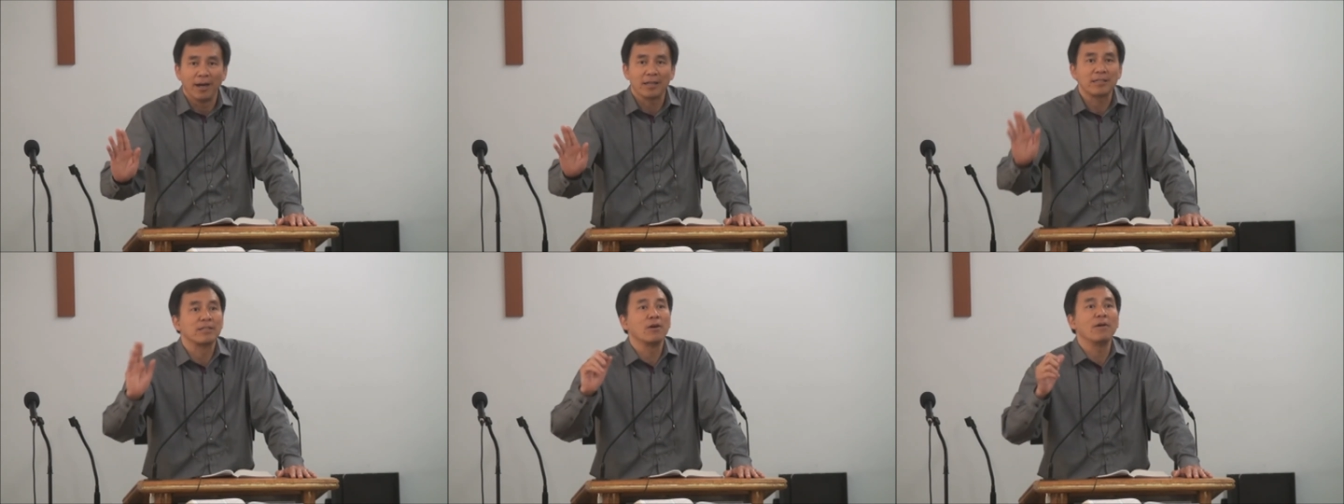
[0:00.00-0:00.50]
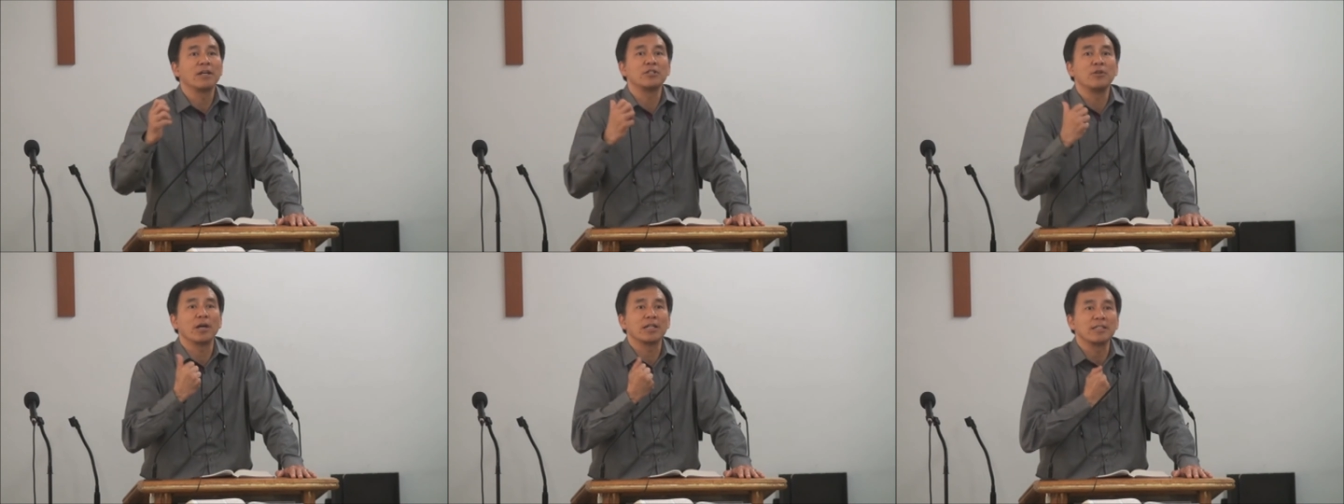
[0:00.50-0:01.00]
as long
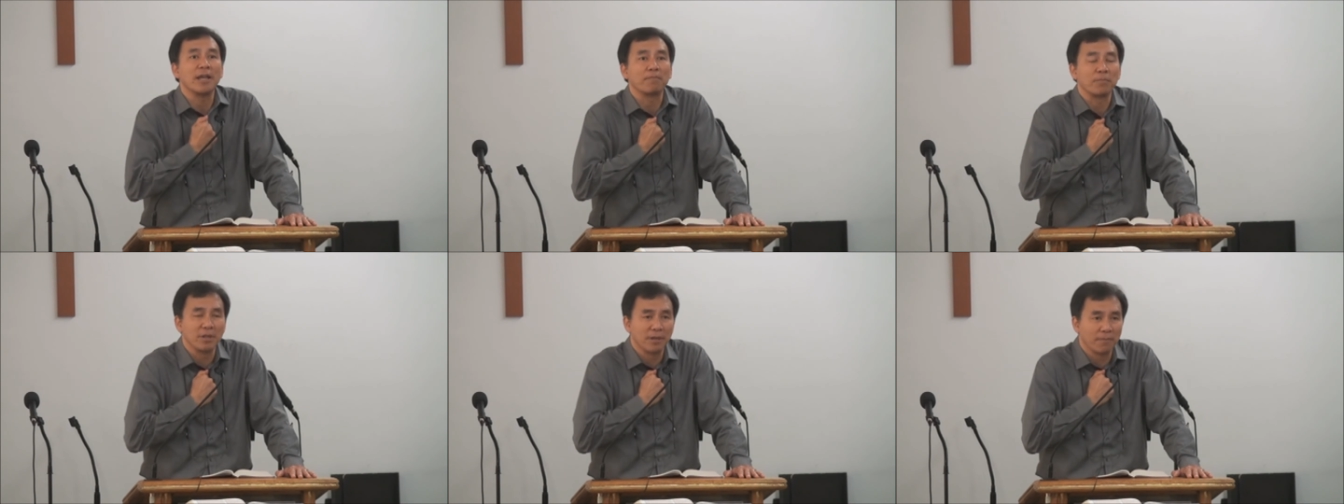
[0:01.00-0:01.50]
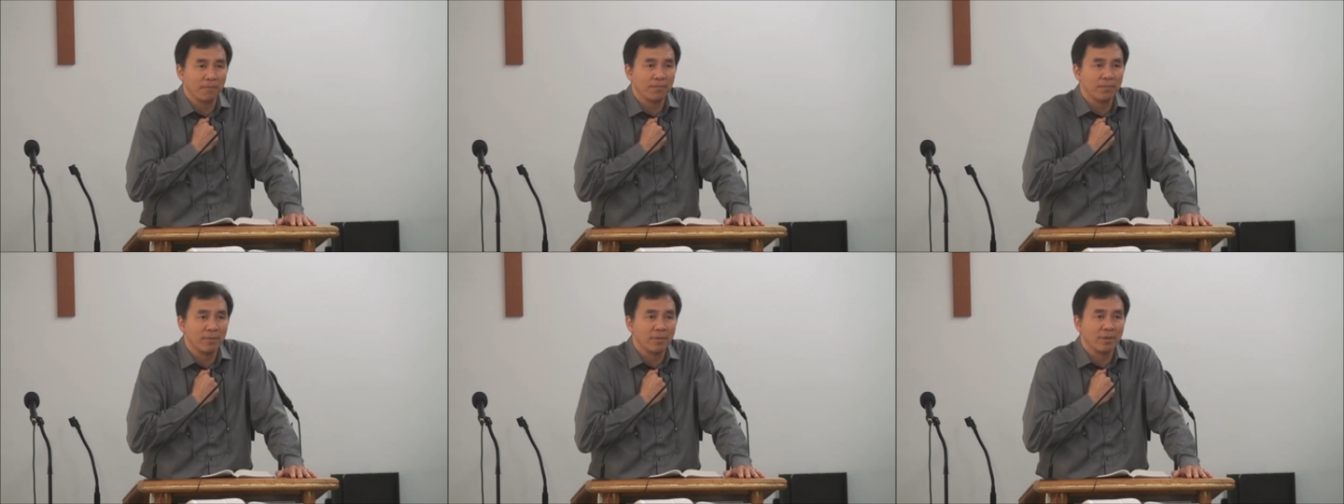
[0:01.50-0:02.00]
as you accept
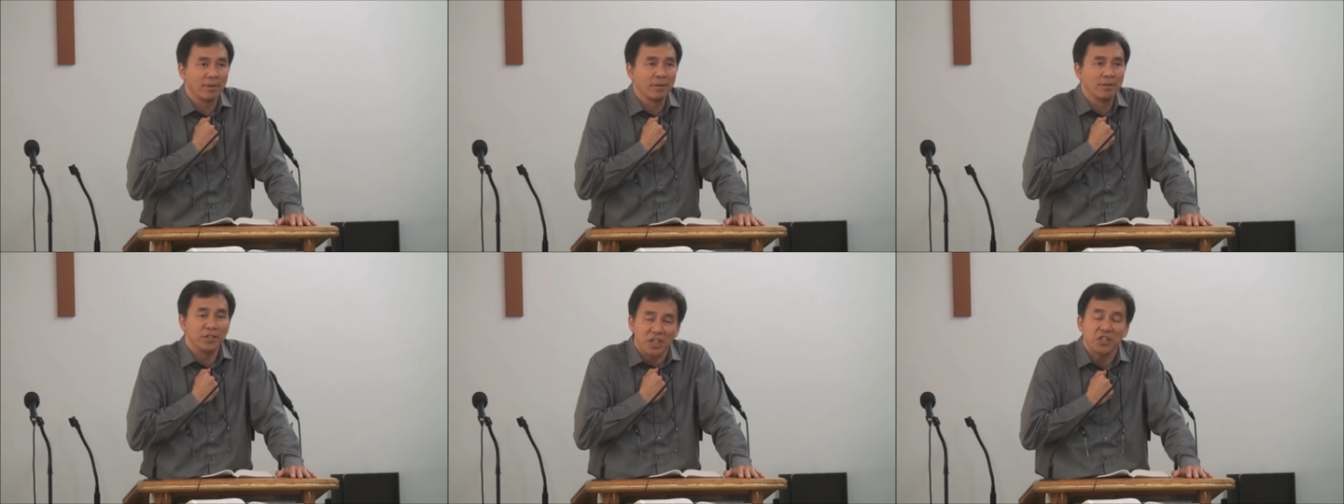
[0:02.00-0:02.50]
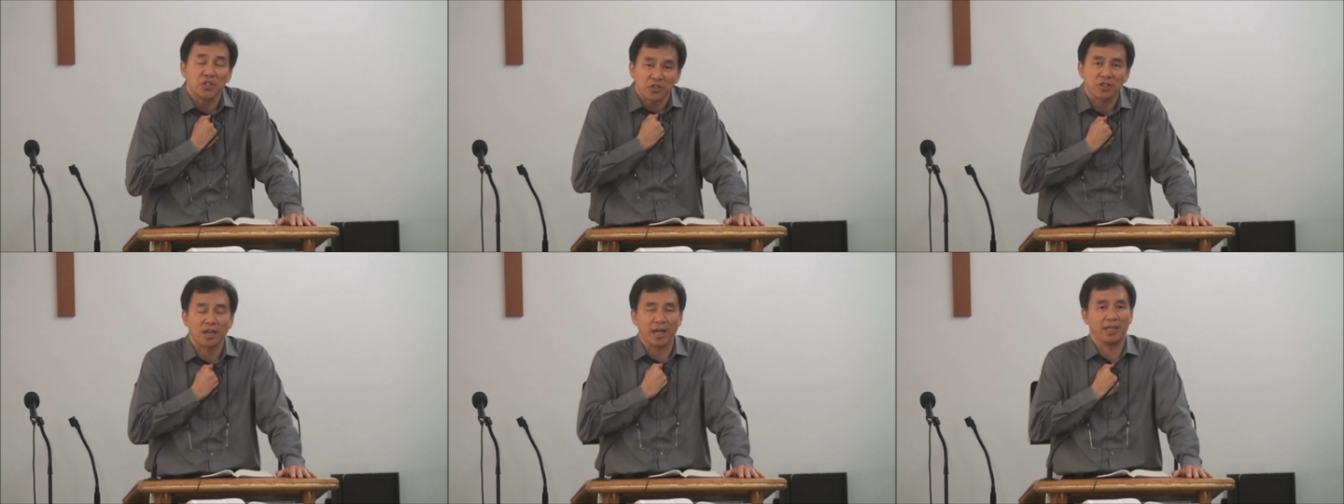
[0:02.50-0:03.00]

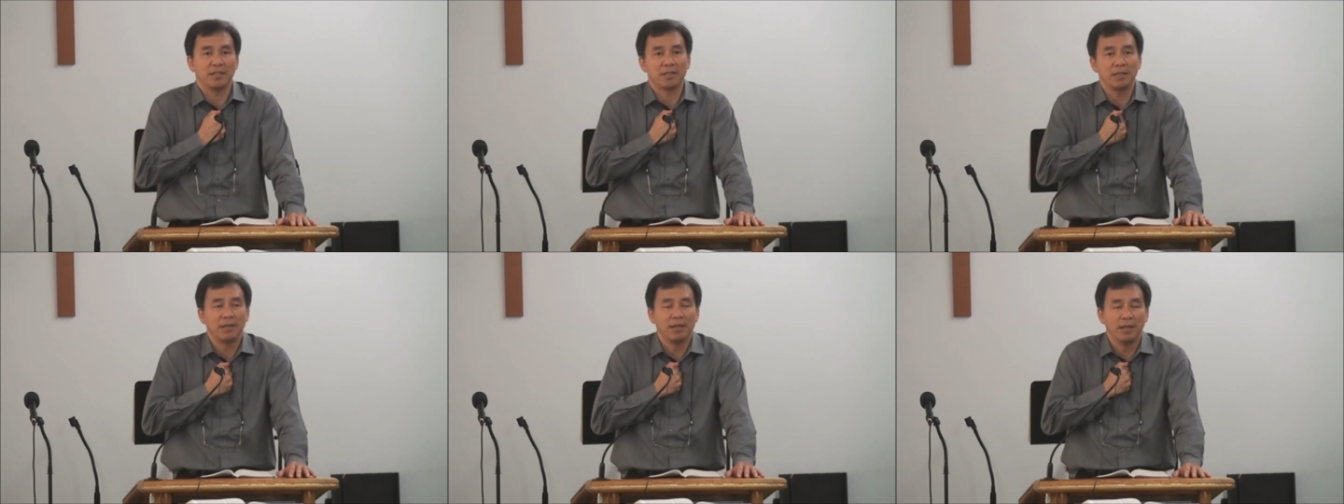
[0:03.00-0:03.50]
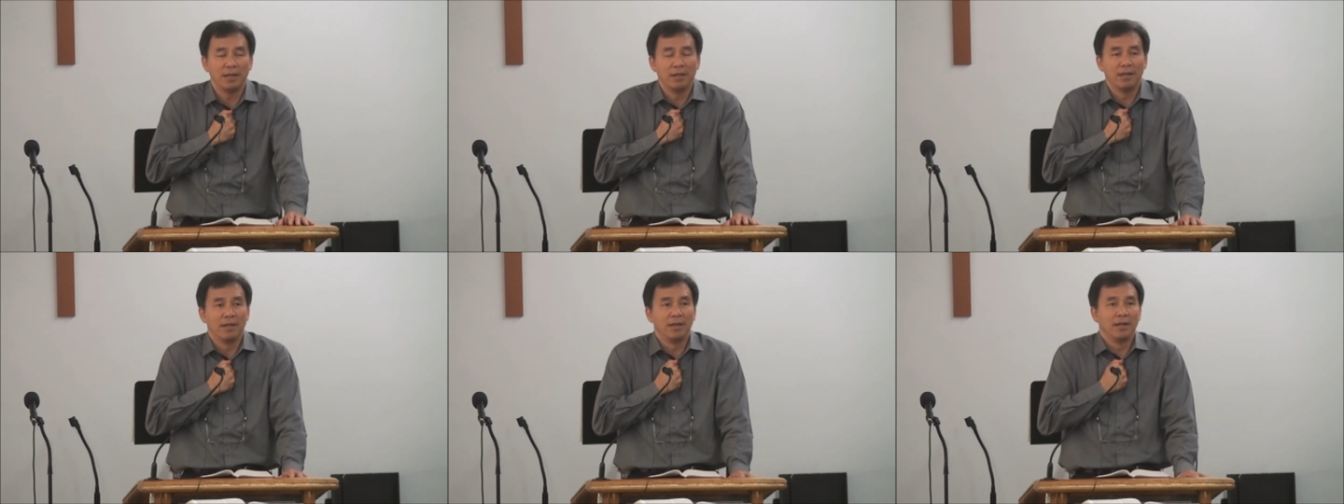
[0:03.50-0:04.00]
Jesus Christ
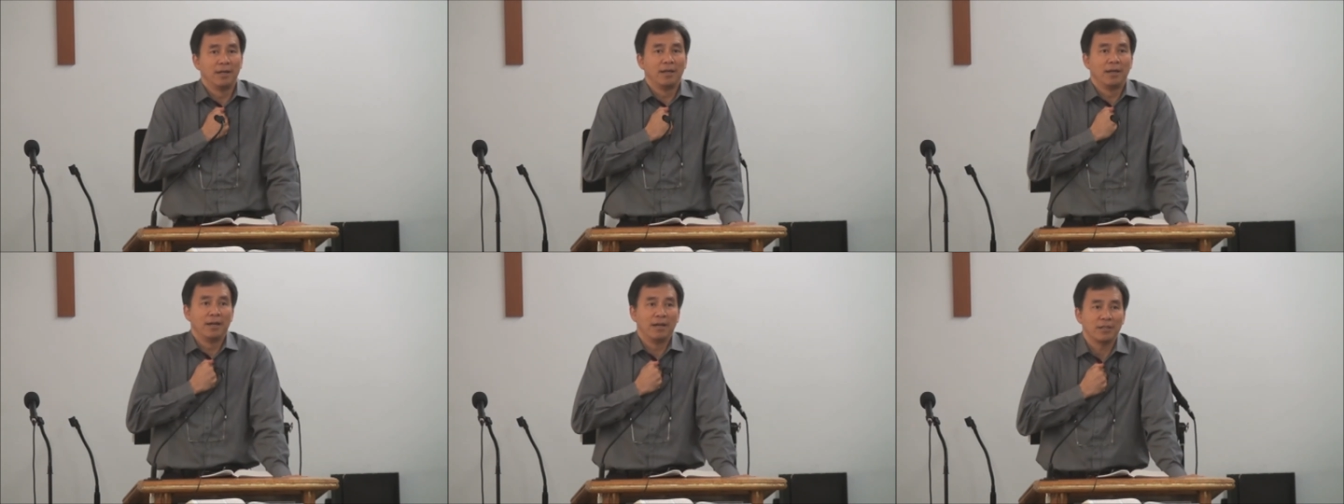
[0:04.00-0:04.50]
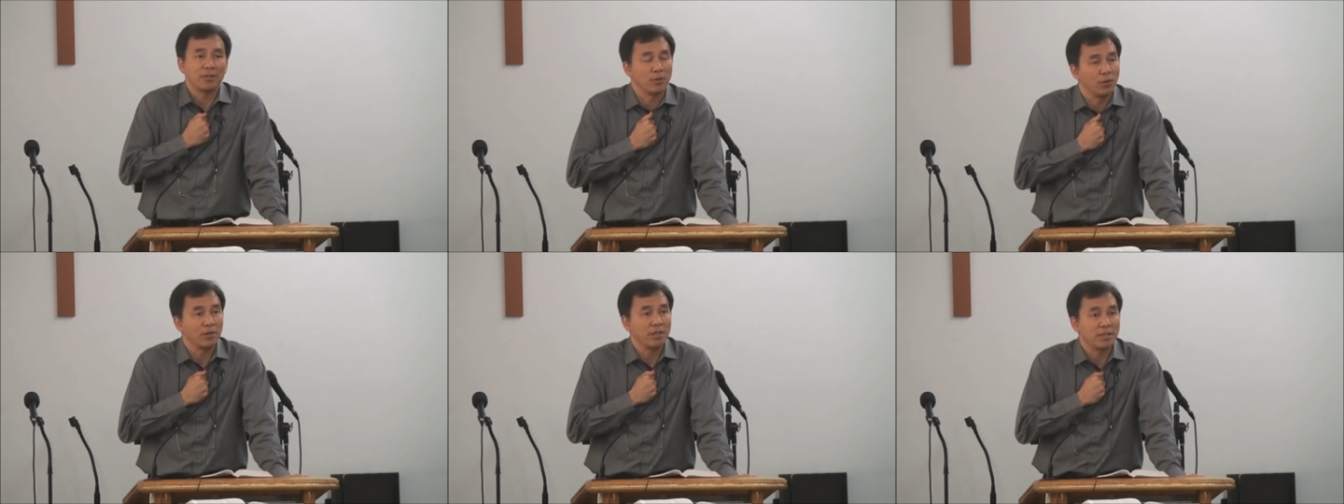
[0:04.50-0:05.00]
as your
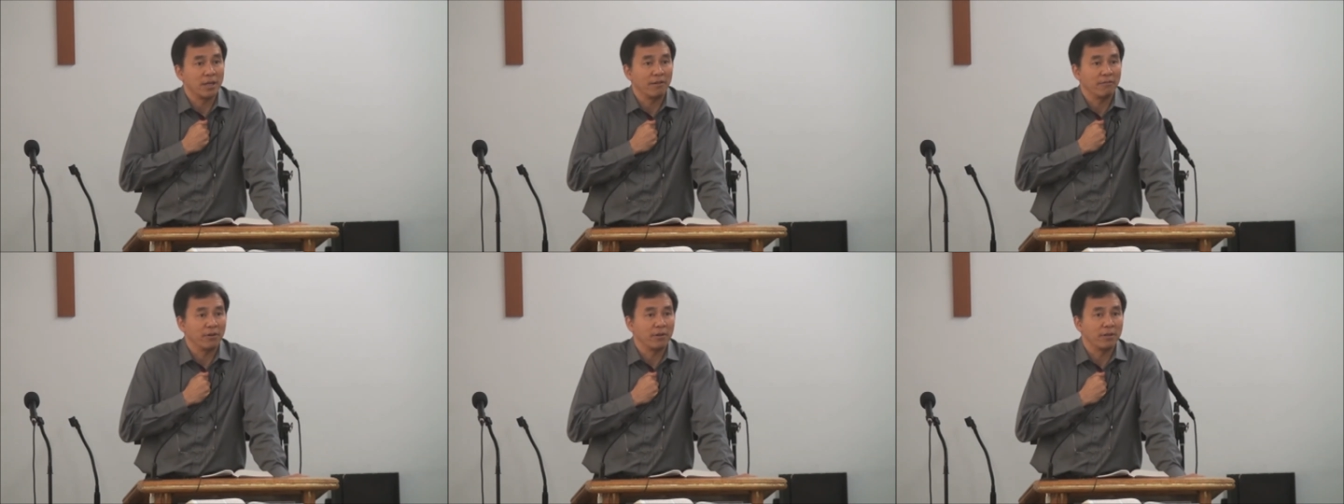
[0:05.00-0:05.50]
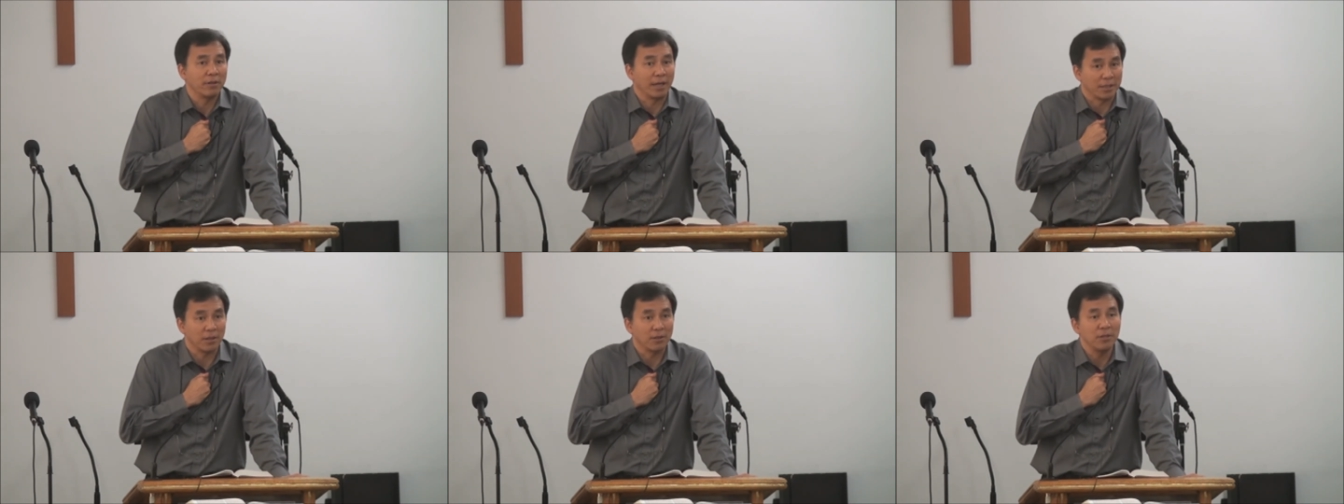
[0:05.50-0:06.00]
Lord and Savior.
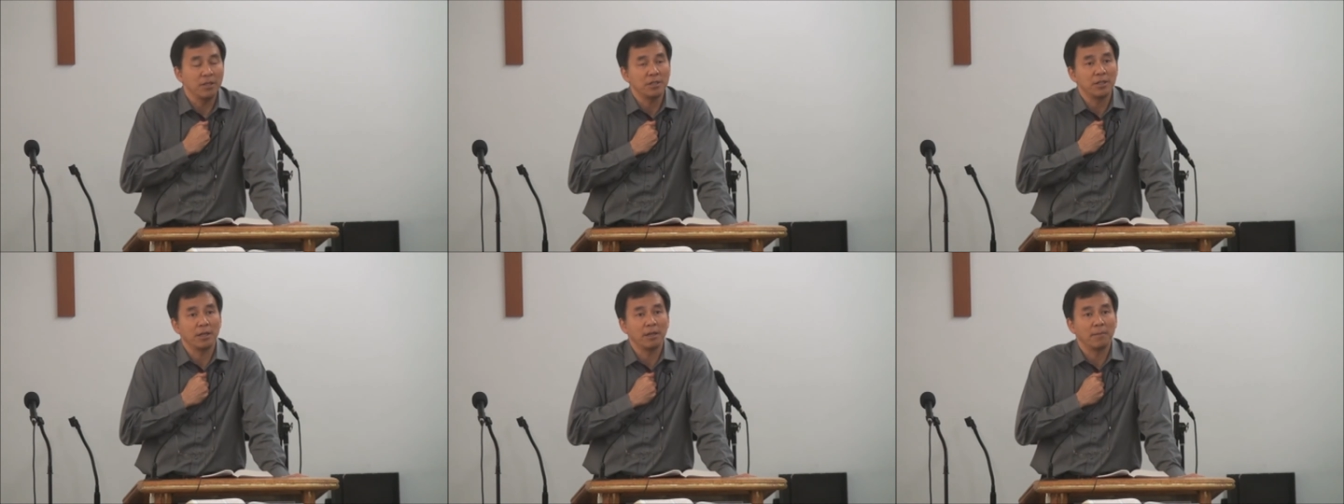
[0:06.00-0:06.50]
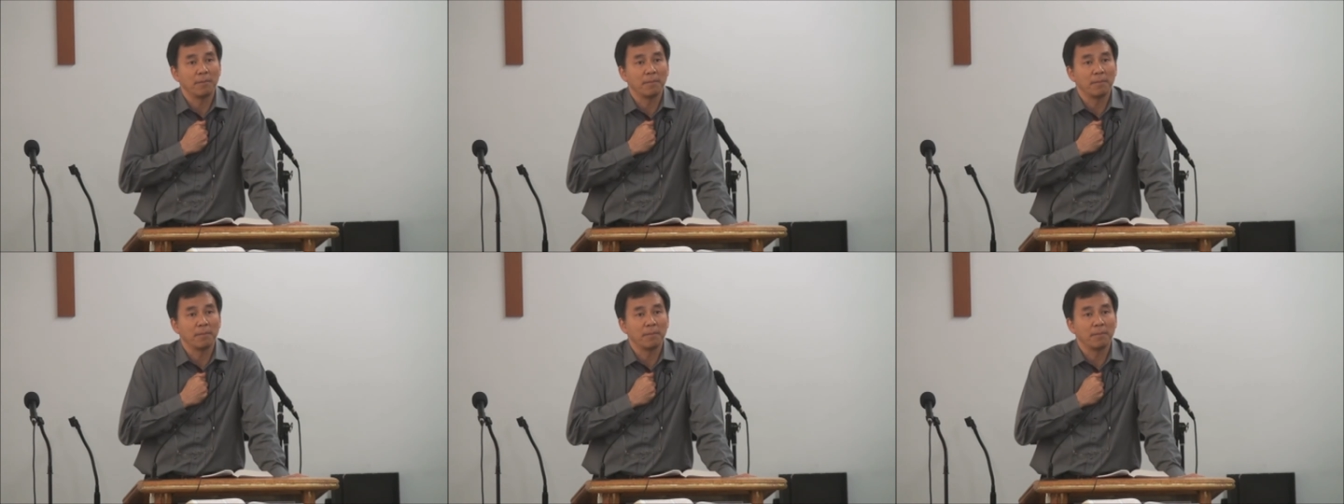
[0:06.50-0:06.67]
That's the condition.